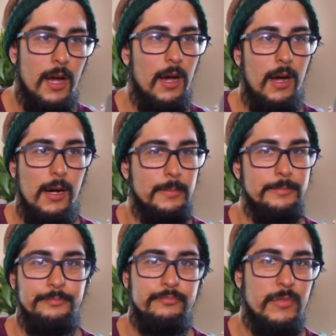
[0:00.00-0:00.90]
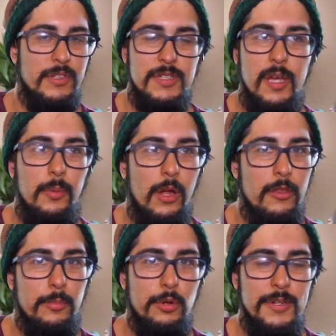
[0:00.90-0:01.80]
There's a couple
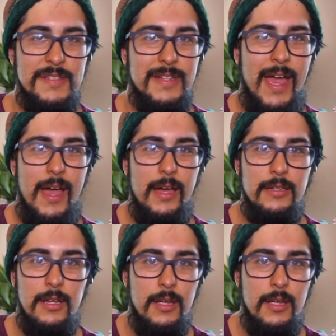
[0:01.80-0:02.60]
other breweries that had